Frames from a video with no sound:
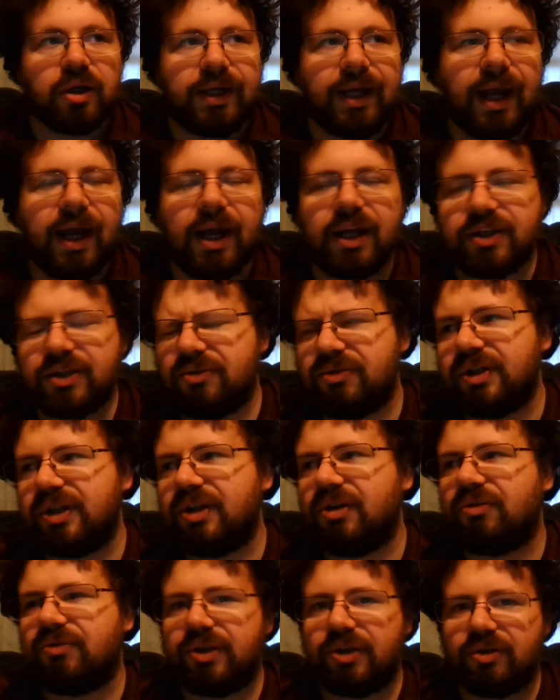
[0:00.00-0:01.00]
Cats are
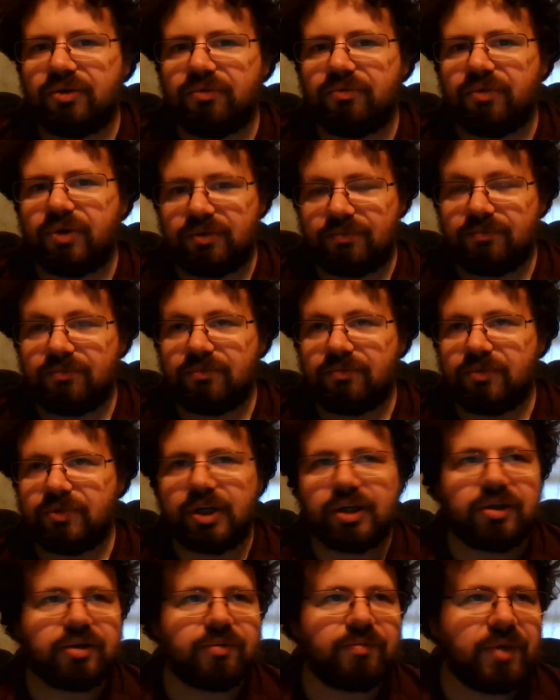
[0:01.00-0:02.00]
the only other one.
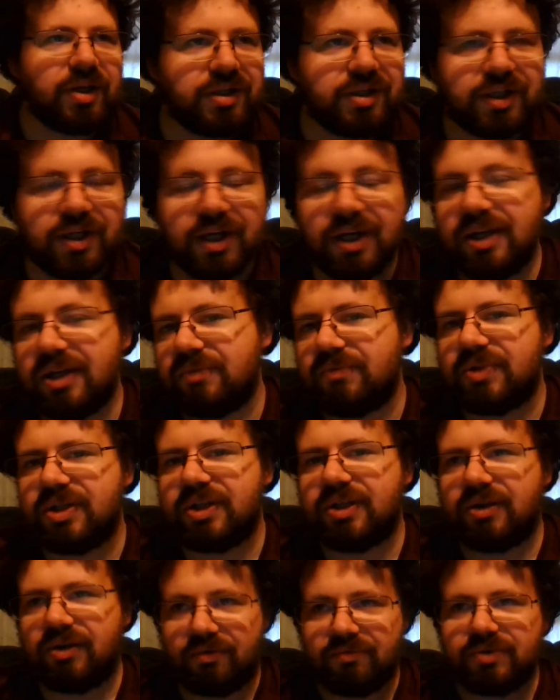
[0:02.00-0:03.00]
They domesticated
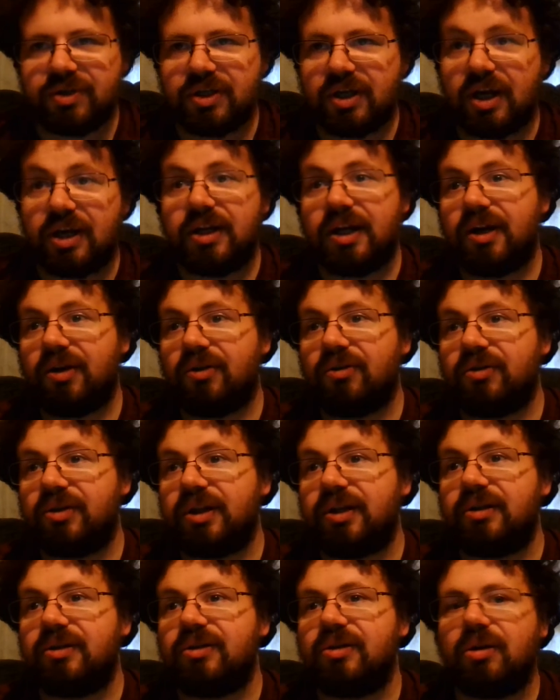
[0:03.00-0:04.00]
themselves, and they are
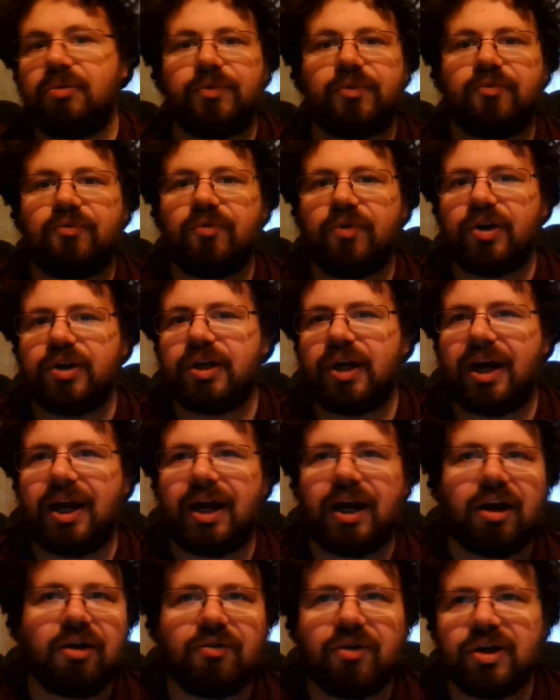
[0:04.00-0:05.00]
the number one
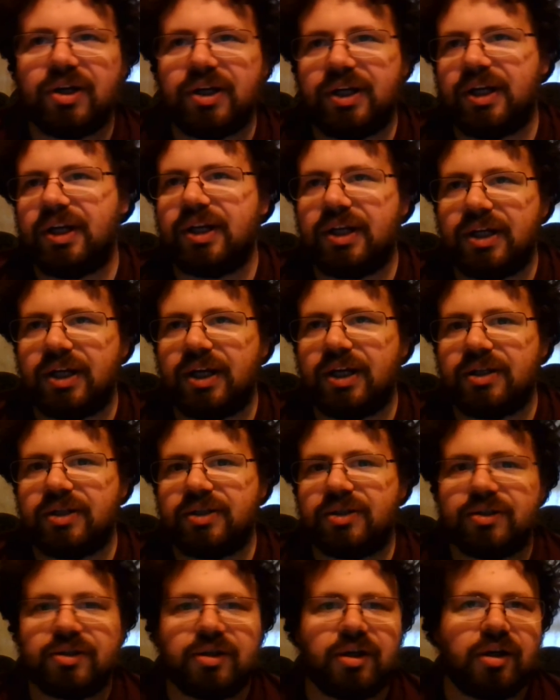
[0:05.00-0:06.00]
ally
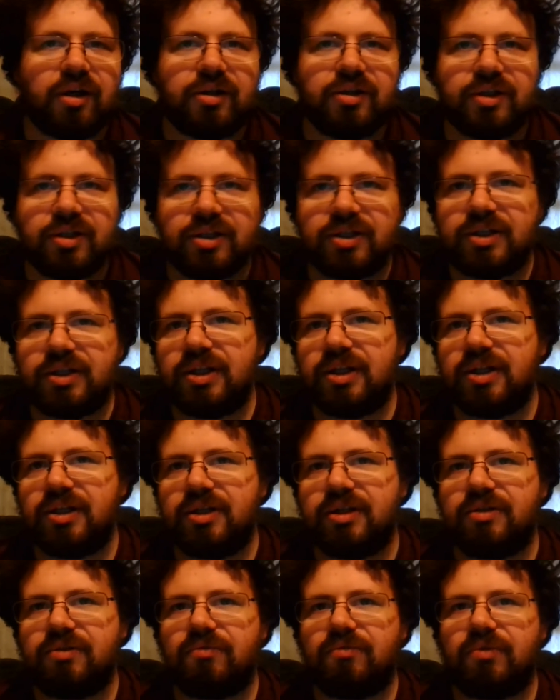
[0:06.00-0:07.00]
against a
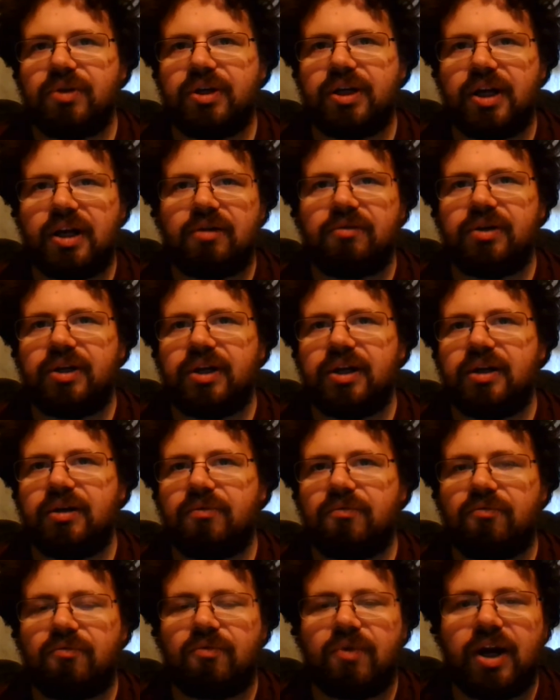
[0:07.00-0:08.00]
disease
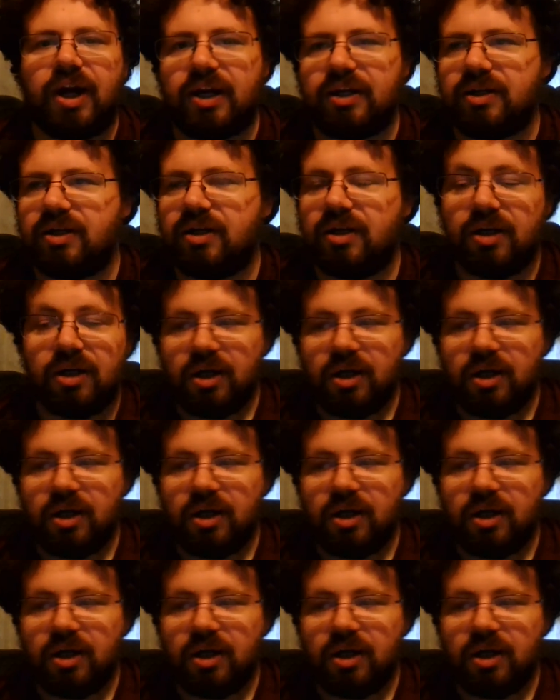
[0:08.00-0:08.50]
carrying rat.